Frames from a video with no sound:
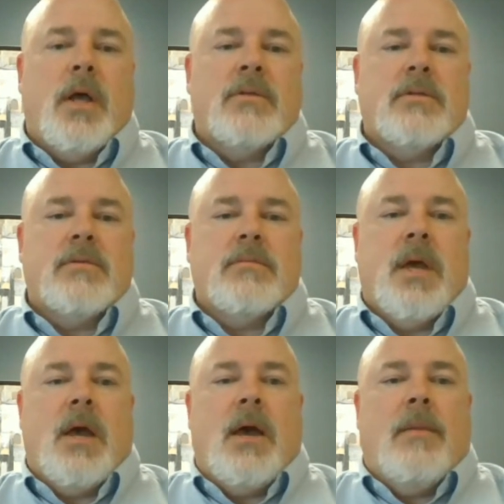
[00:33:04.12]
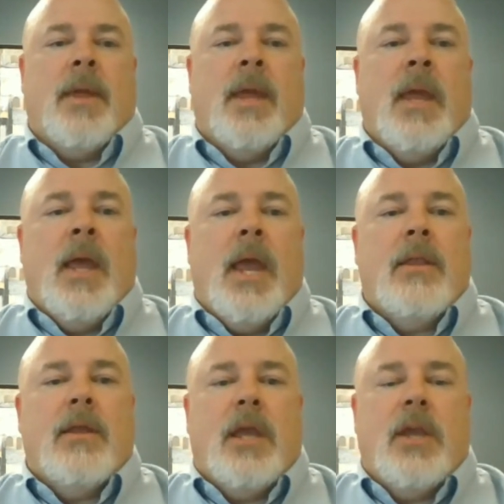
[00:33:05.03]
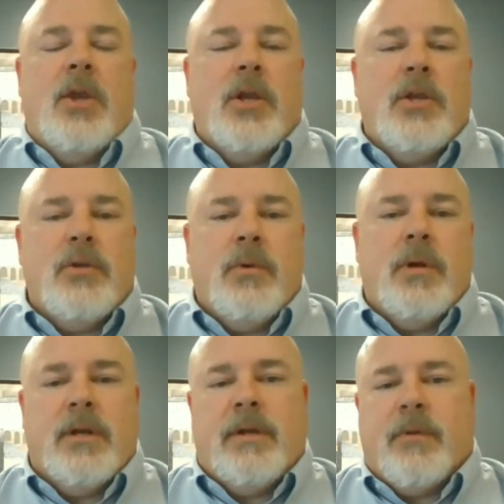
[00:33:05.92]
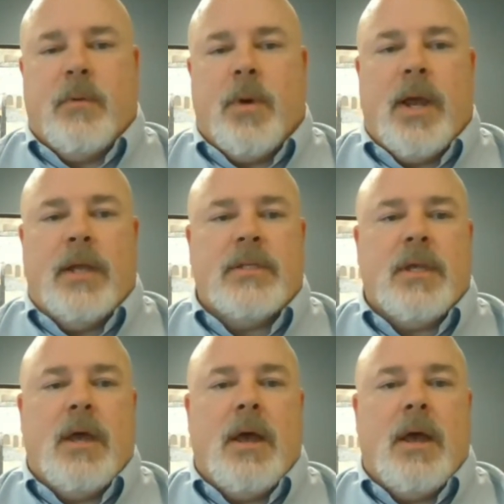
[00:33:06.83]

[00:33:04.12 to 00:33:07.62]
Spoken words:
us, and you can do it in different ways.